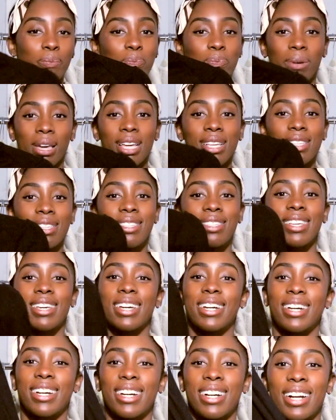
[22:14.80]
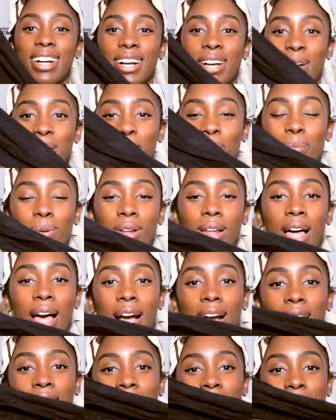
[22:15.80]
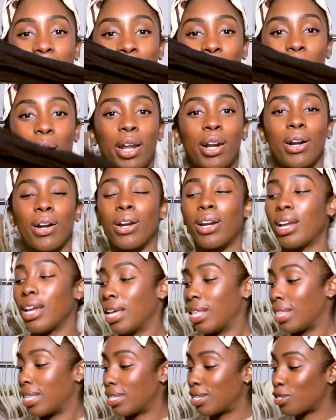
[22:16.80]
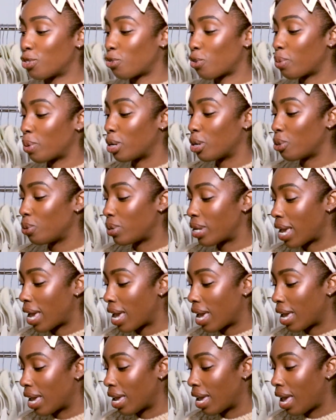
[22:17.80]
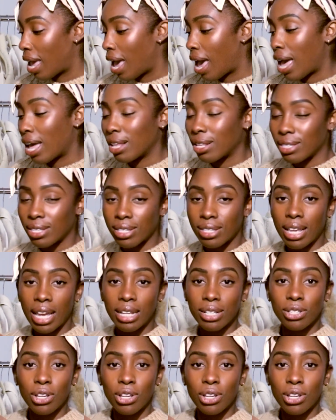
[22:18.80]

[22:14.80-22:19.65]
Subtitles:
basic black sweater. This is from A New Day at